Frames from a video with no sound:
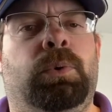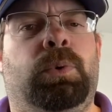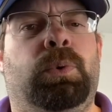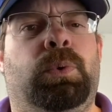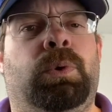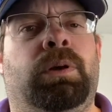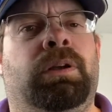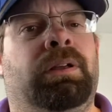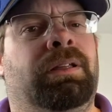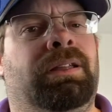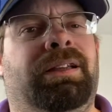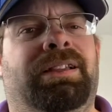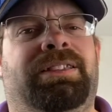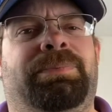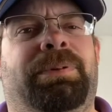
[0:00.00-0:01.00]
Whew,
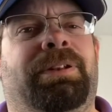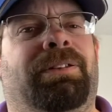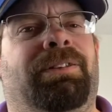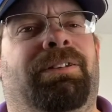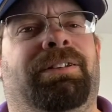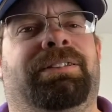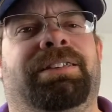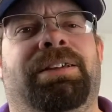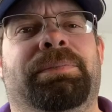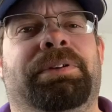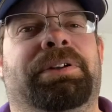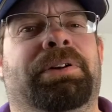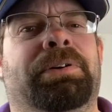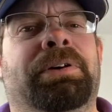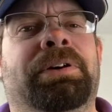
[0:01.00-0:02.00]
that's been a long time
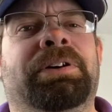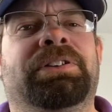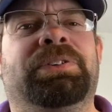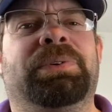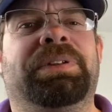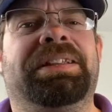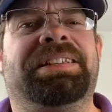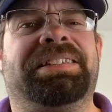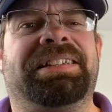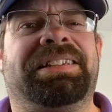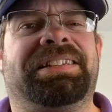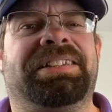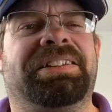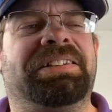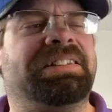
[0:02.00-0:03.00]
ago.
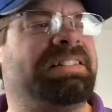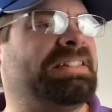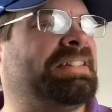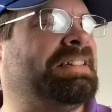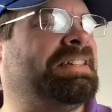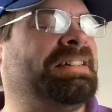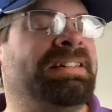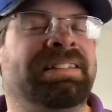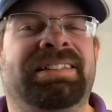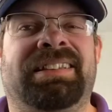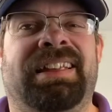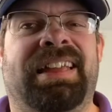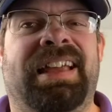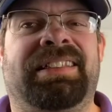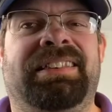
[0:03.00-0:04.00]
26 years? Should
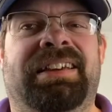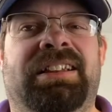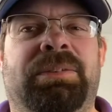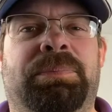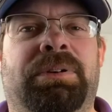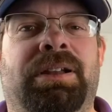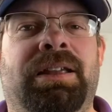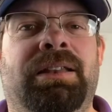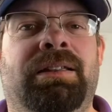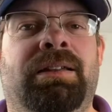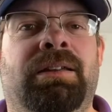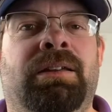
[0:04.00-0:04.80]
I add that up right?